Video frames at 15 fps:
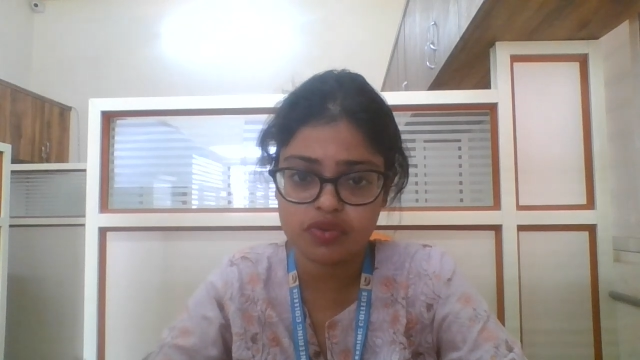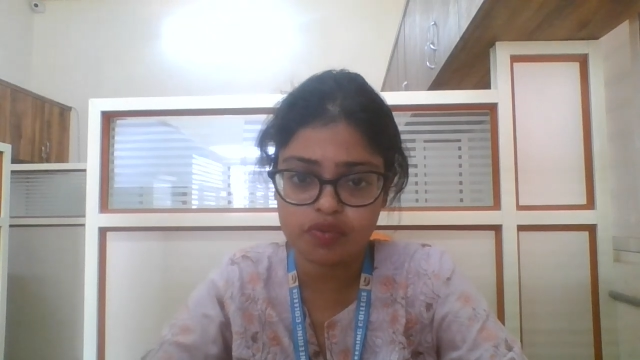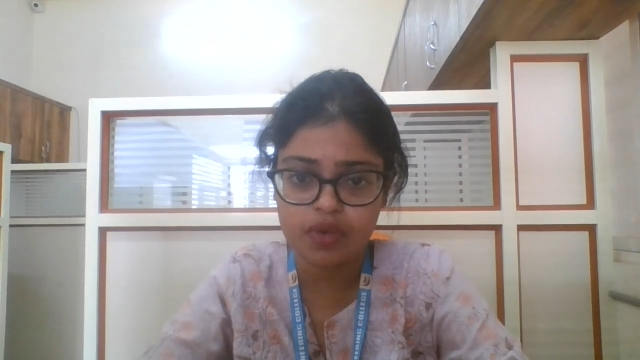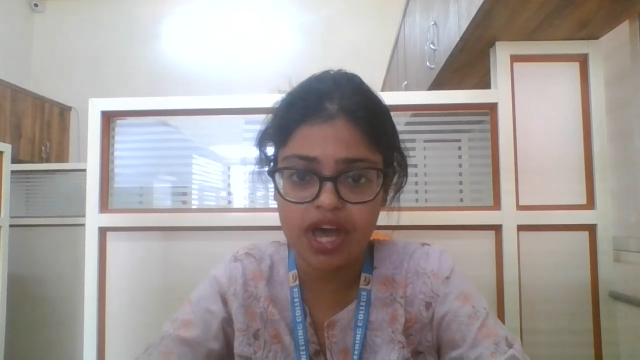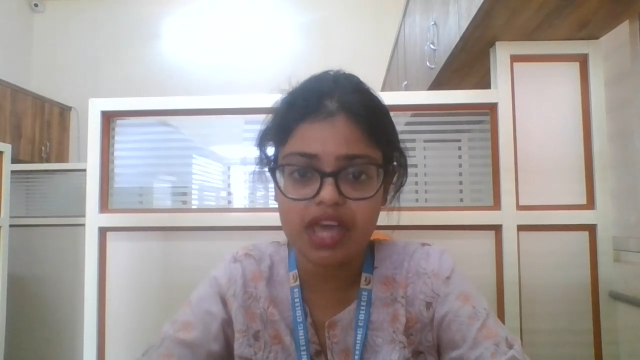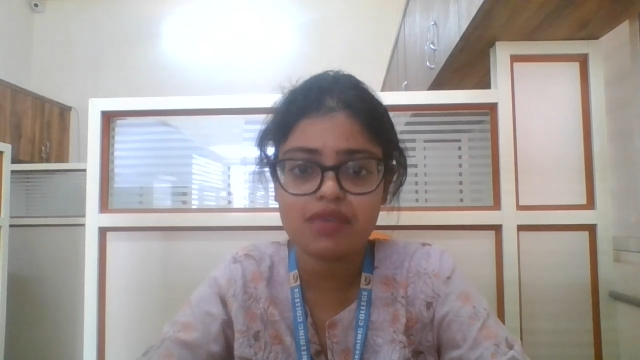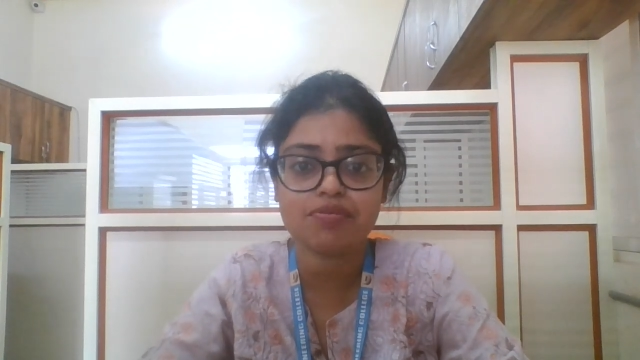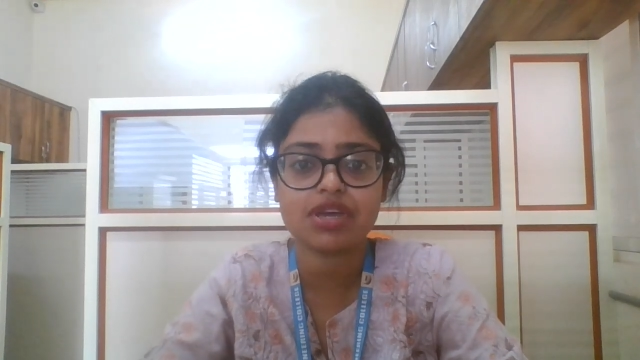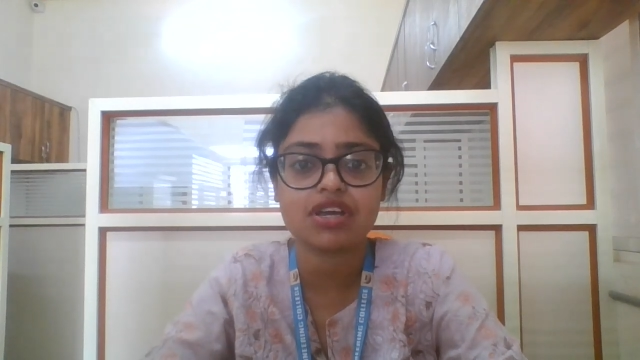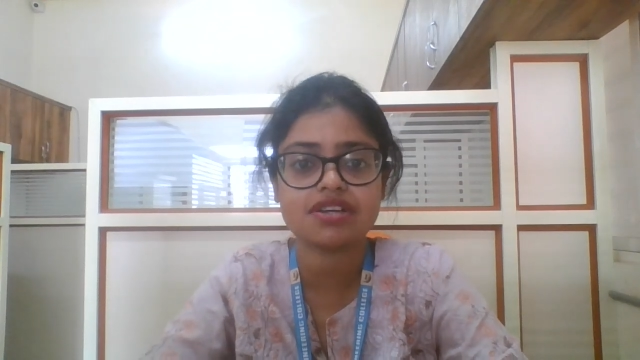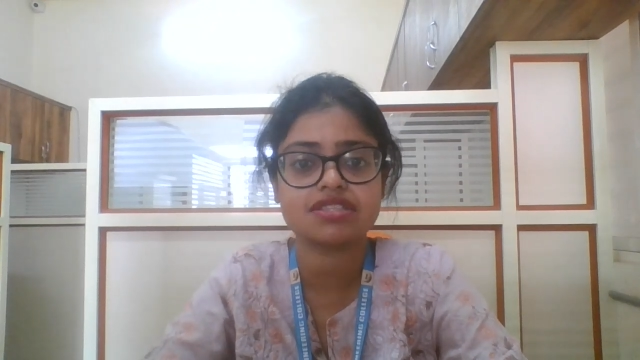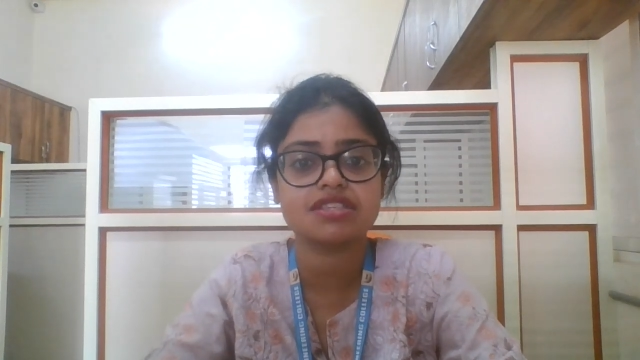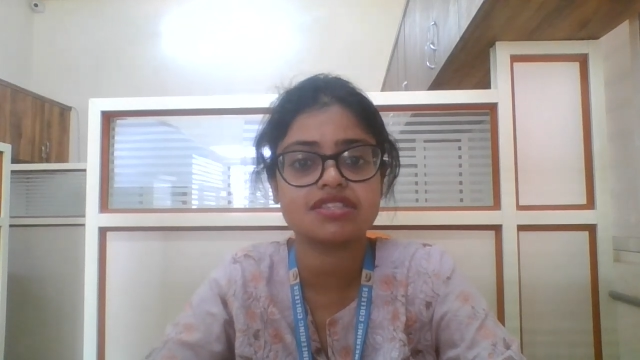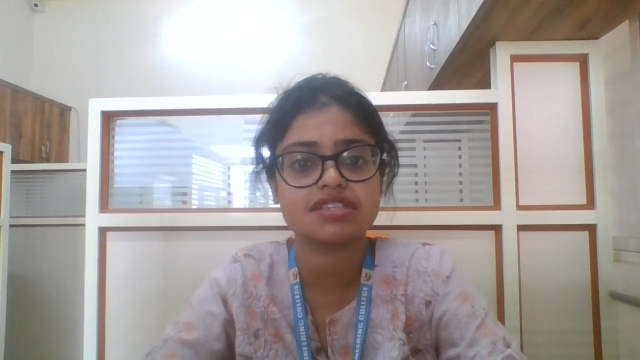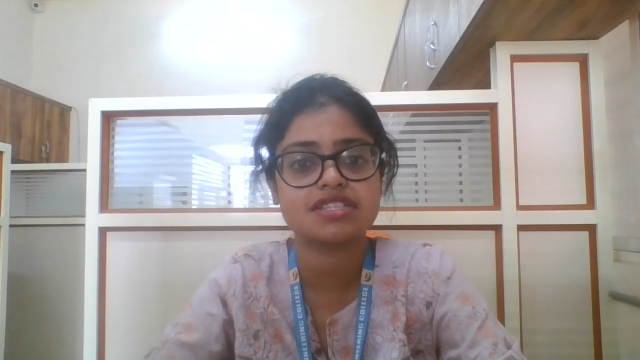Why? Because
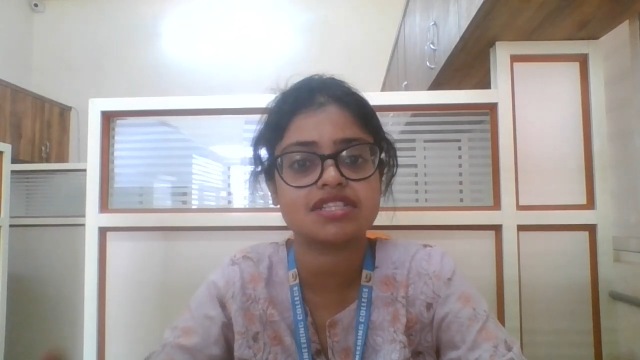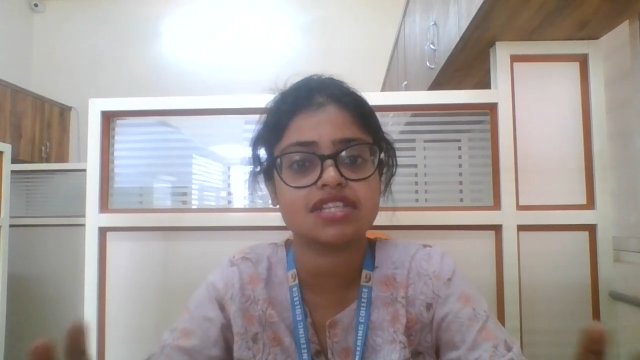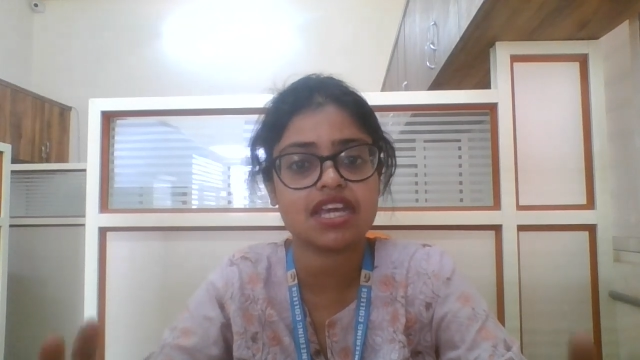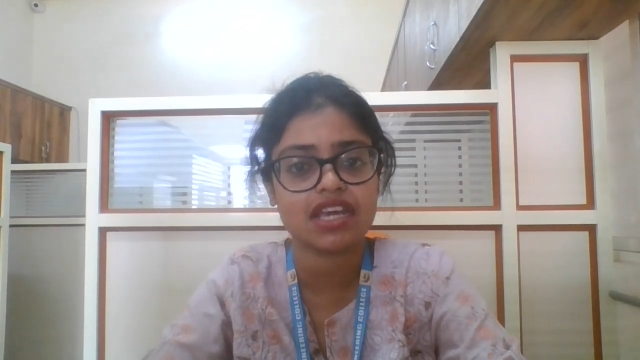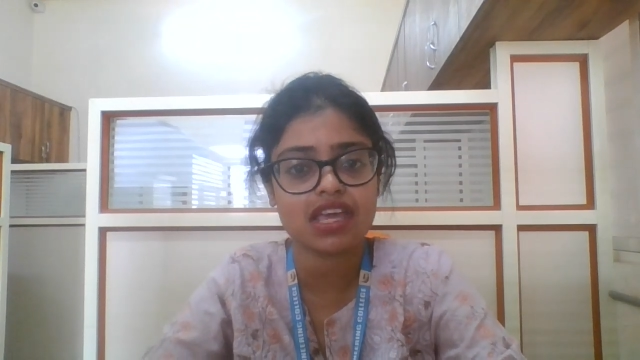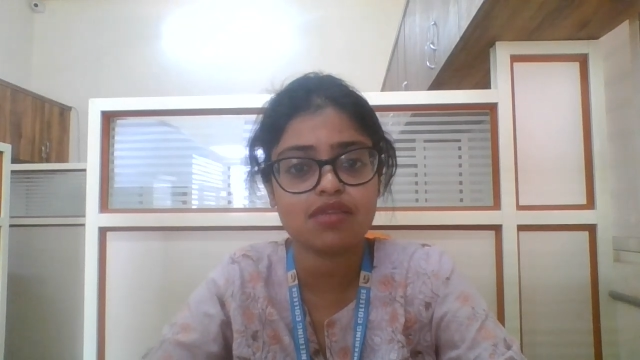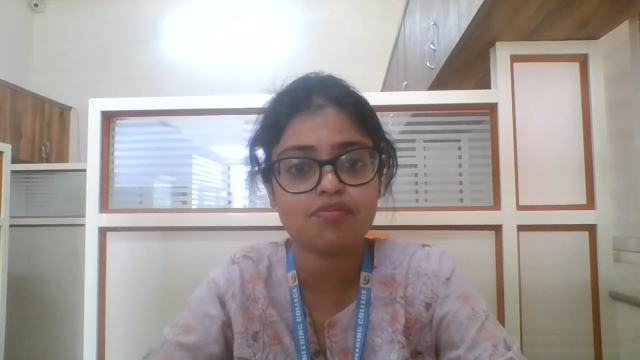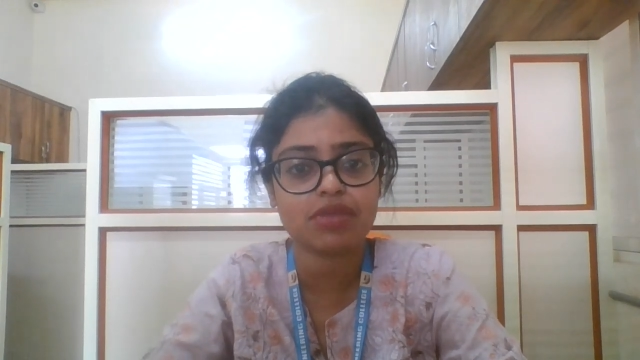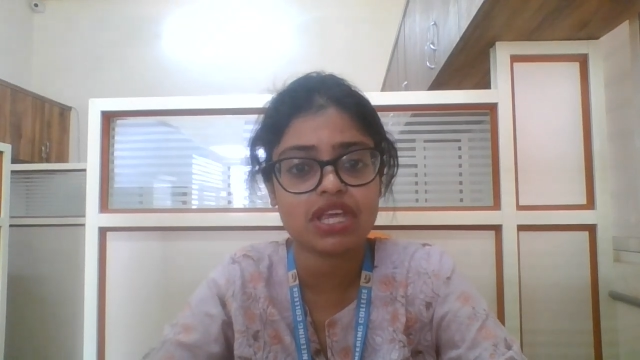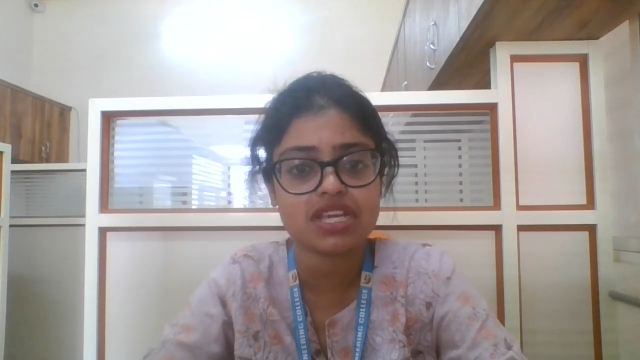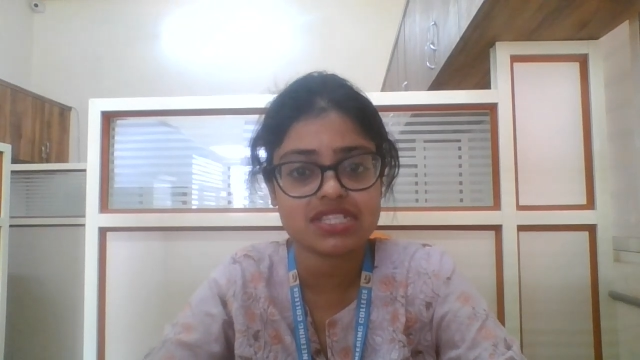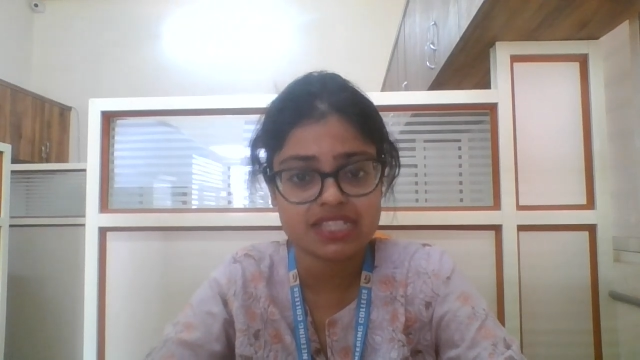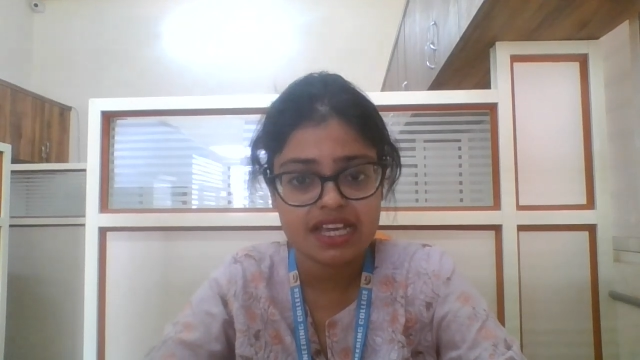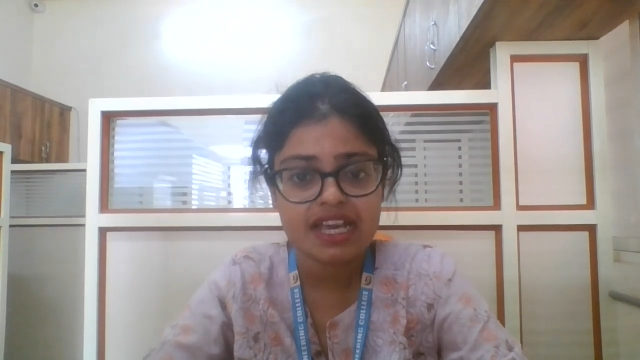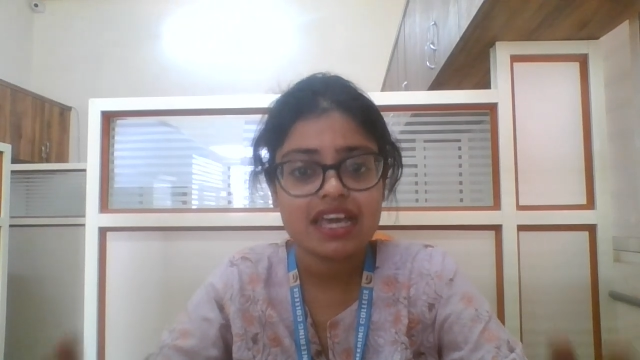this is taking place